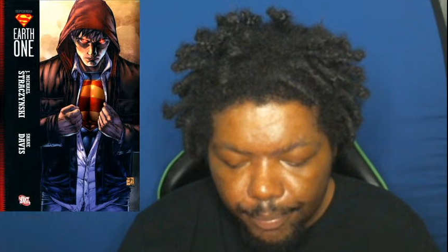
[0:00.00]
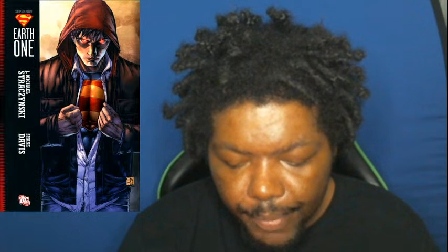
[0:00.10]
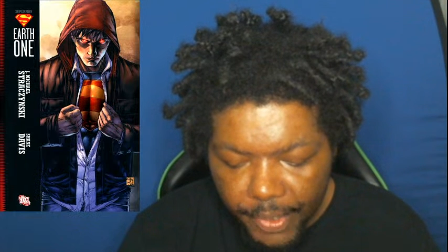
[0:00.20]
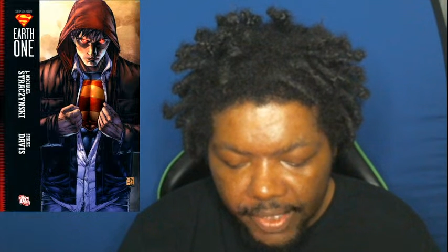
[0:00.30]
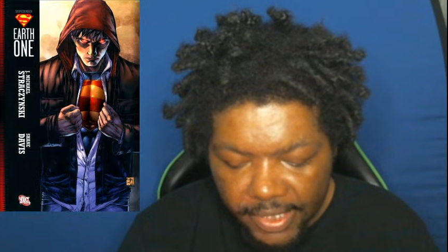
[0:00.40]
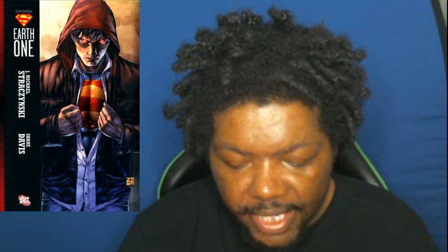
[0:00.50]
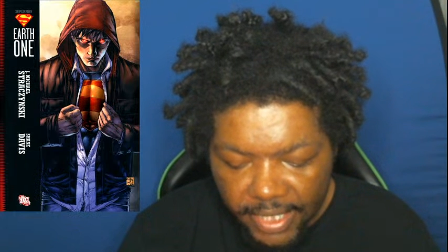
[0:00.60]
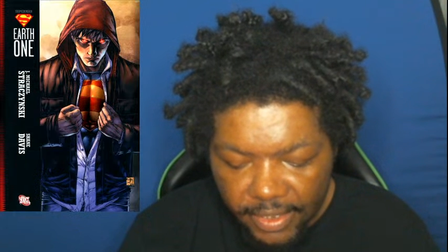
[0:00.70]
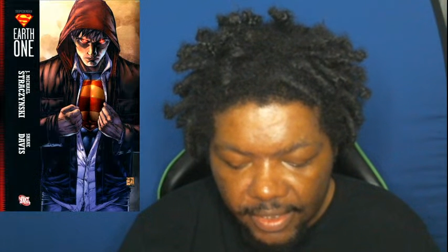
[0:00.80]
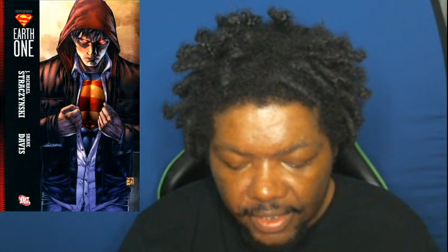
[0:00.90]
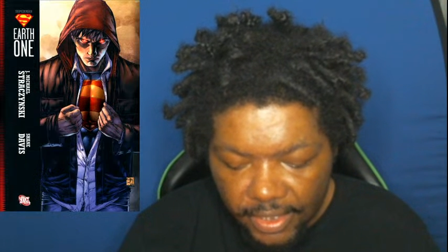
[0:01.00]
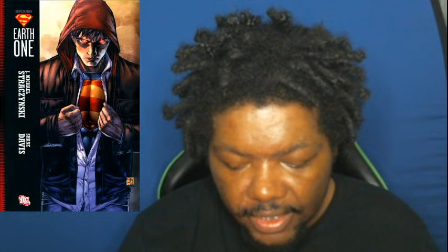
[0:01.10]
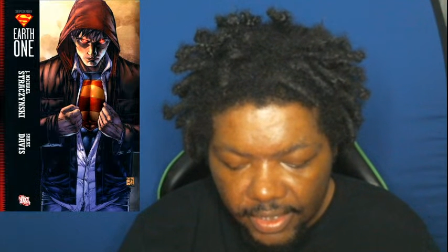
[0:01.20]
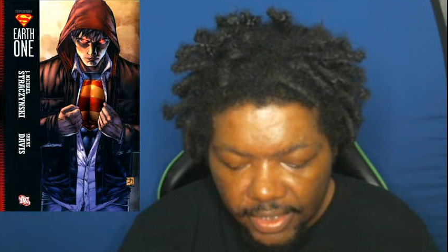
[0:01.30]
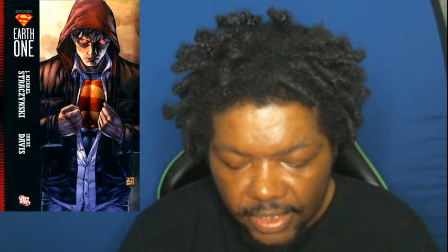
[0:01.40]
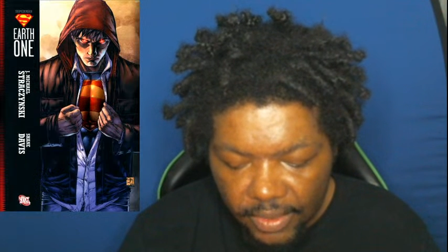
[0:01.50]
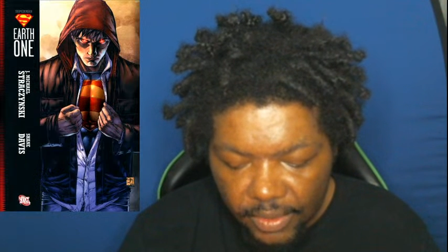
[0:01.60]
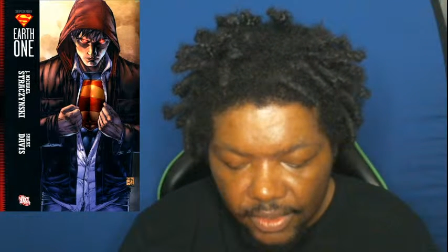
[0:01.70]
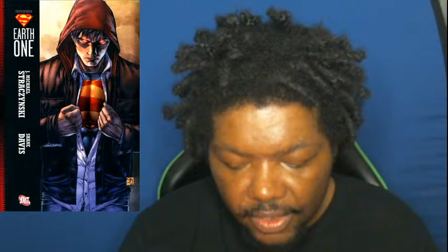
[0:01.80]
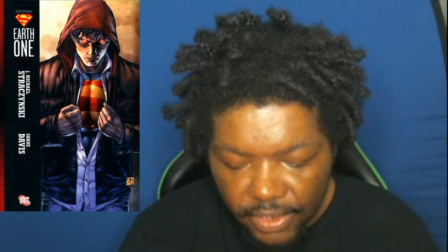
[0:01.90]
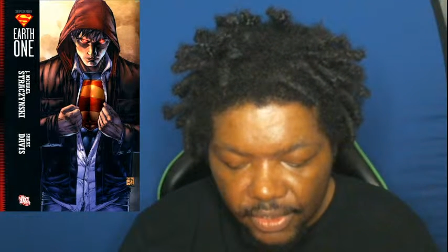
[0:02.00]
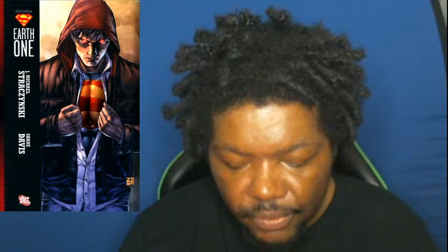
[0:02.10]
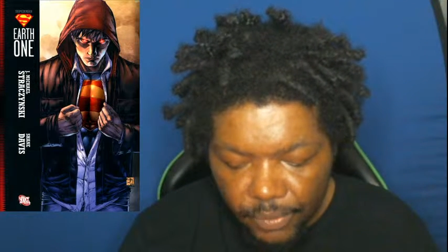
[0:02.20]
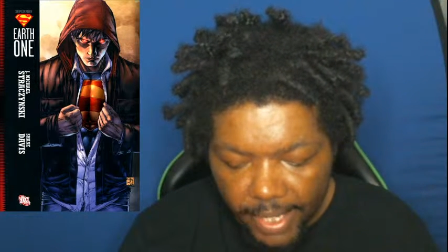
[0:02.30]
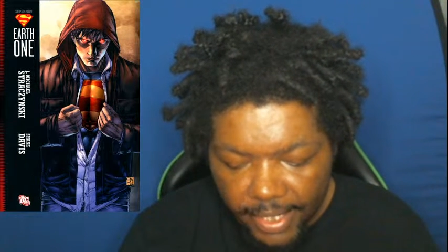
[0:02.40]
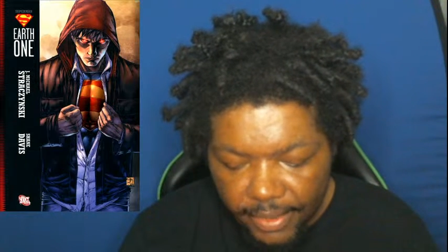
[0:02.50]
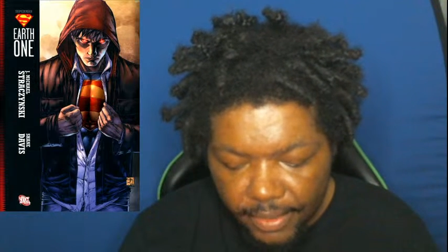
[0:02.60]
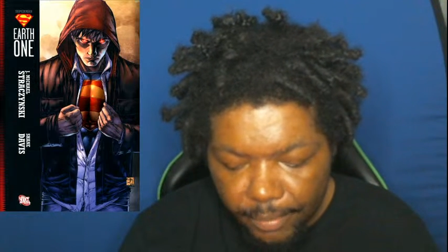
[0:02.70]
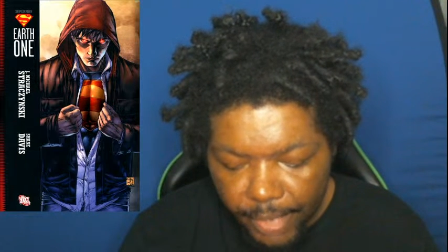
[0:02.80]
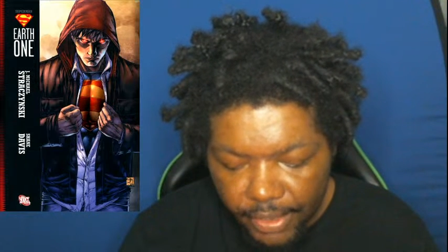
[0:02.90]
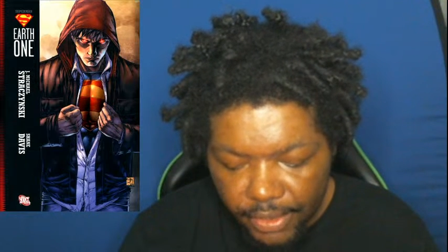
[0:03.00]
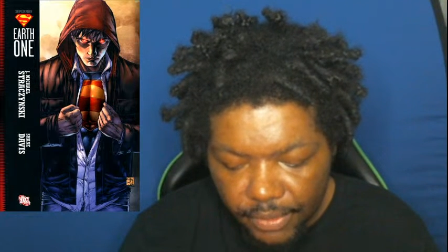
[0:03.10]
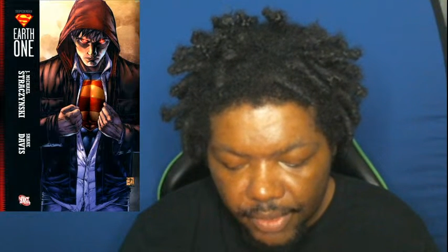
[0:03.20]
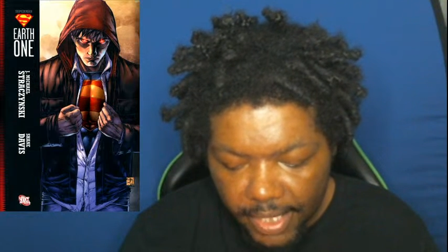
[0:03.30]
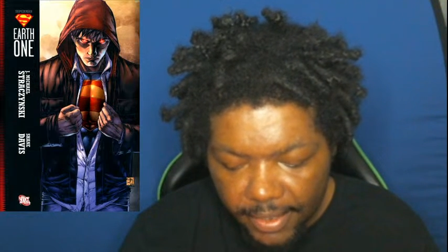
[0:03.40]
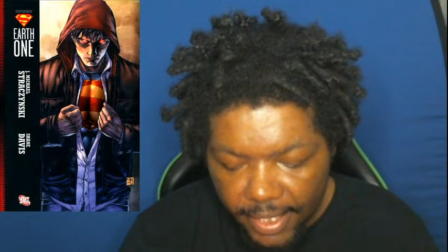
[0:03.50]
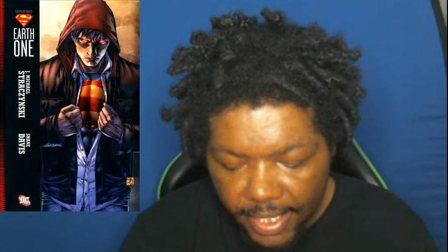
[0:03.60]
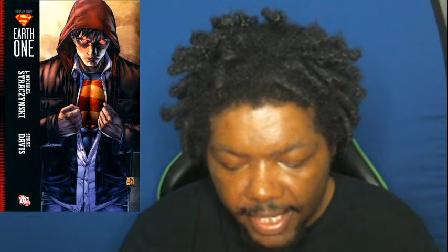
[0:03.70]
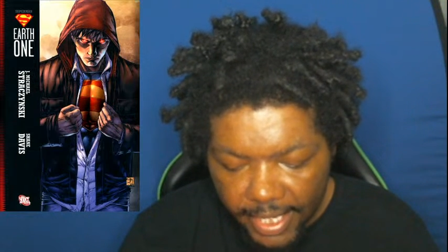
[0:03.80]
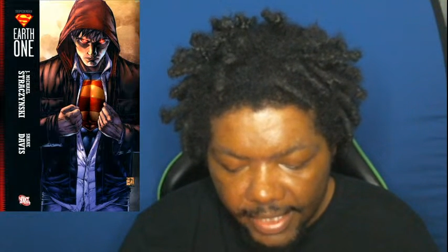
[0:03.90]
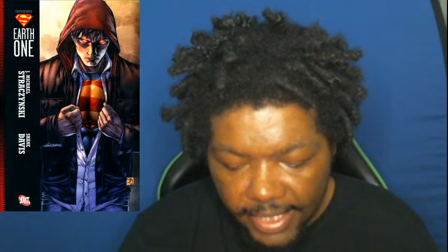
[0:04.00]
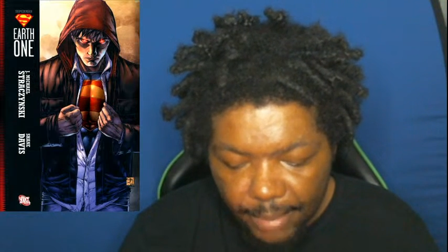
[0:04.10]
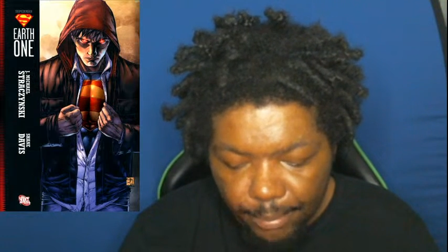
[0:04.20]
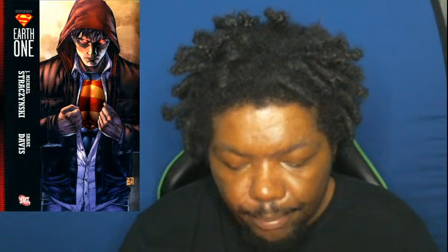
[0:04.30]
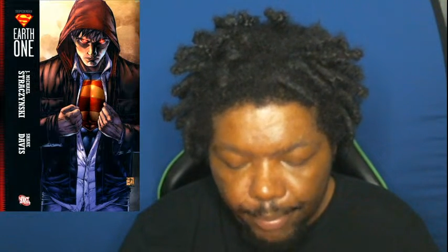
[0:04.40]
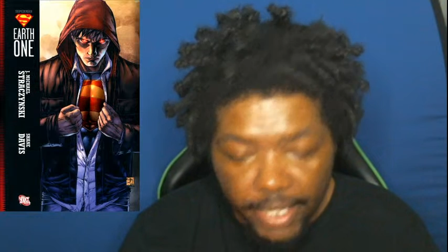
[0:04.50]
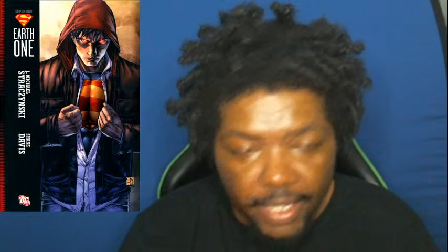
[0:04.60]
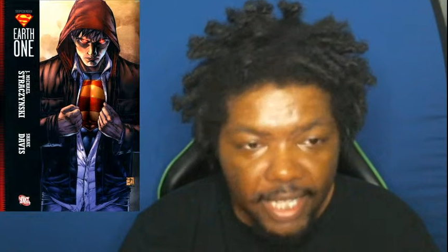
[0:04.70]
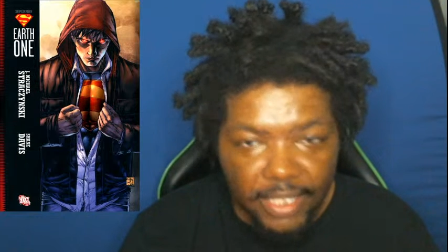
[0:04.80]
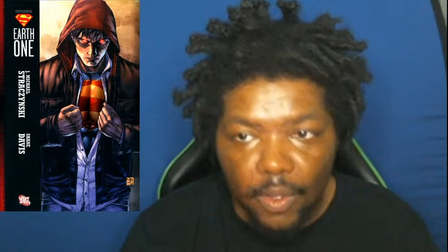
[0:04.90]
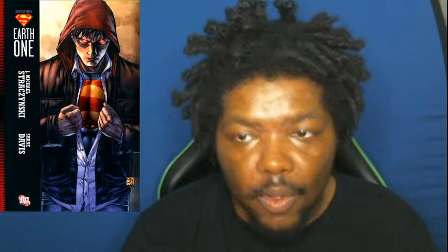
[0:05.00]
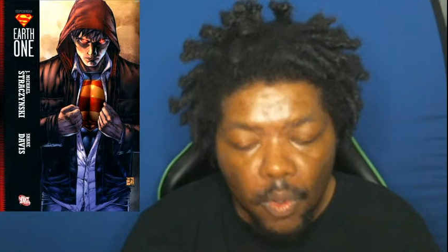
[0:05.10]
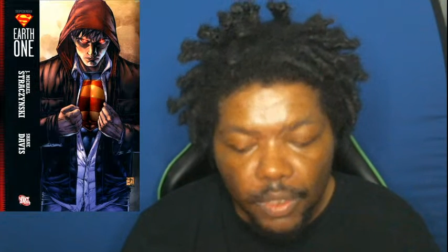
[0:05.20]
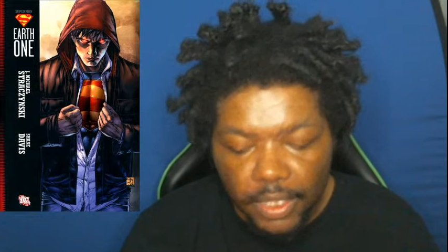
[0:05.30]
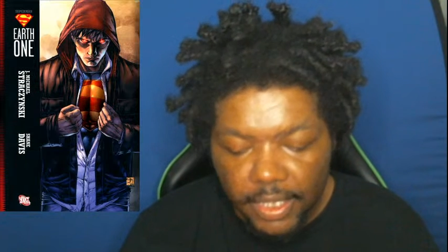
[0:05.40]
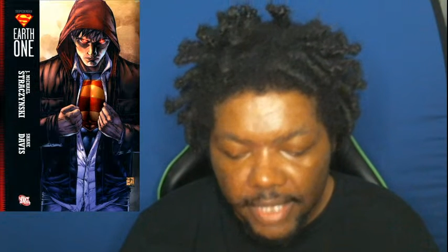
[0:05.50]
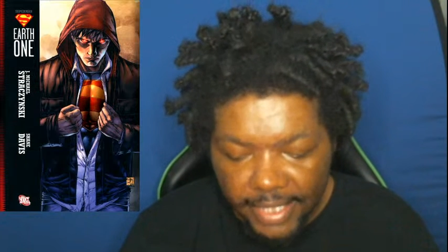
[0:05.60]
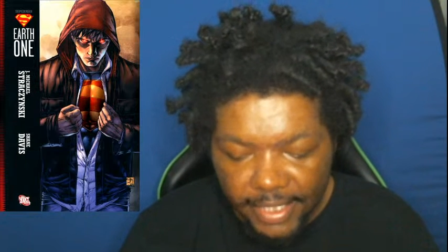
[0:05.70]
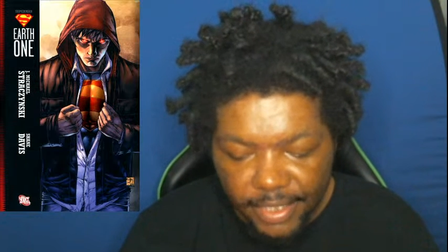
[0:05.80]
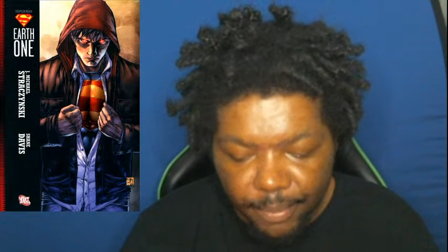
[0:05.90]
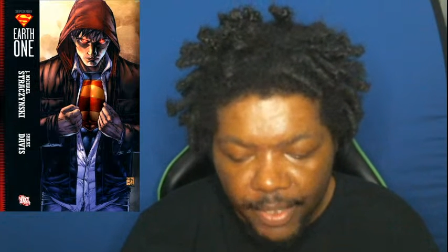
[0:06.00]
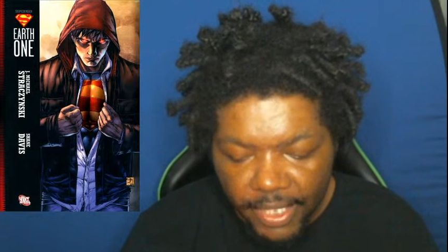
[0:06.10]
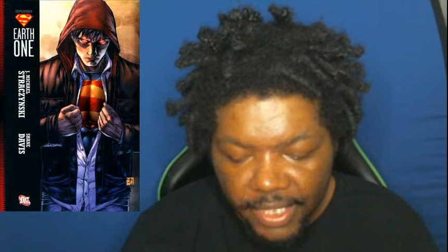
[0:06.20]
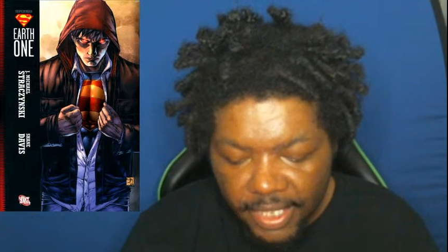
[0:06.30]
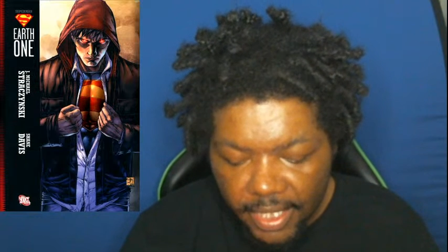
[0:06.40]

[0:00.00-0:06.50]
Parasite, starts draining Superman's strength. He's getting bigger like the Hulk at this point.